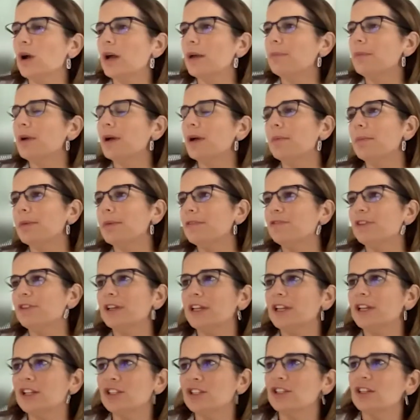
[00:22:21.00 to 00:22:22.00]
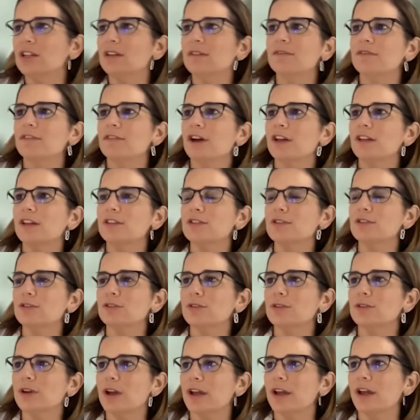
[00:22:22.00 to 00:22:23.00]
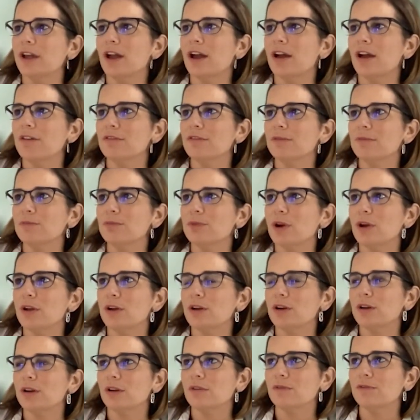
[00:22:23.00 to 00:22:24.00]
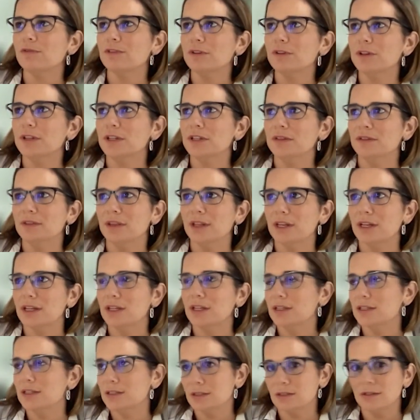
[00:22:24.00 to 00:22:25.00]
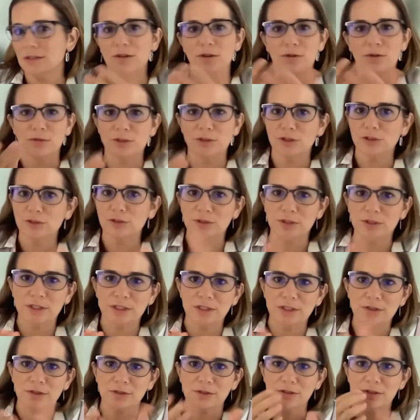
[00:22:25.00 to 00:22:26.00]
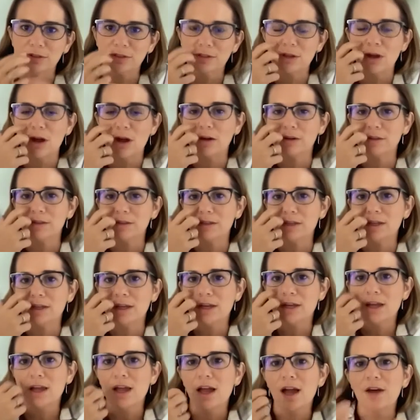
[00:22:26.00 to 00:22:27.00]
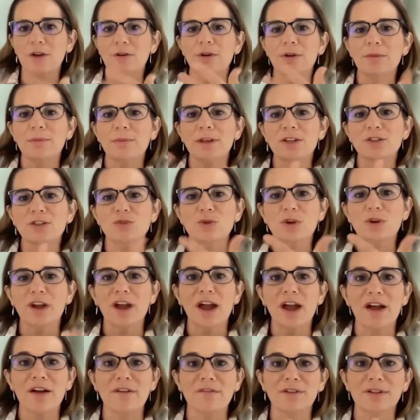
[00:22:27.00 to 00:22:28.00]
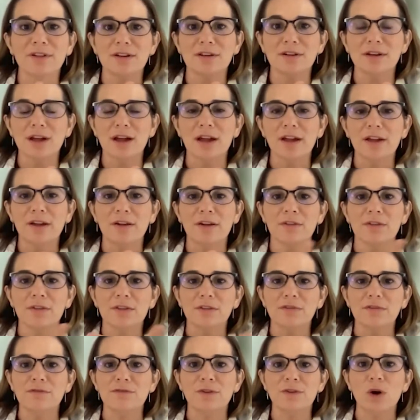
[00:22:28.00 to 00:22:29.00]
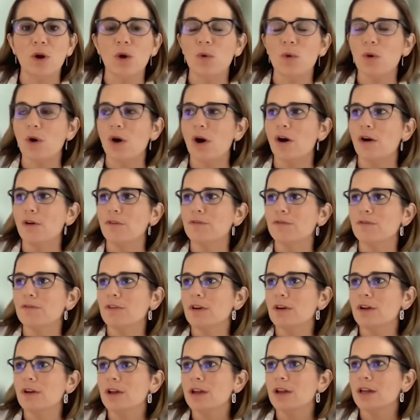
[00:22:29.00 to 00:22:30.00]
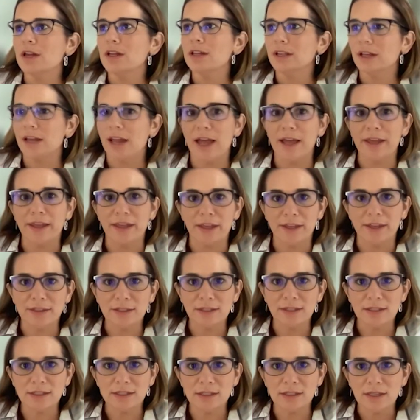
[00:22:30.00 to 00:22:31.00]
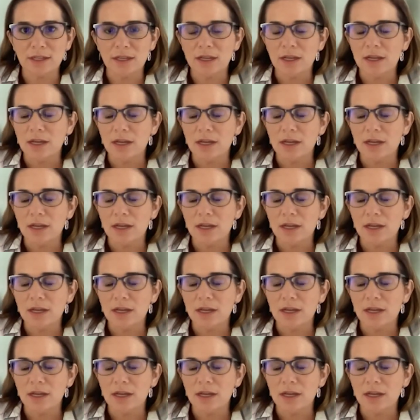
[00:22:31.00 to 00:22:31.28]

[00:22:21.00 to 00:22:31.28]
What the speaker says: I'm a financial advisor. I have the product offering that is, insurance or stocks. How do I make sure I have a healthy flow of clients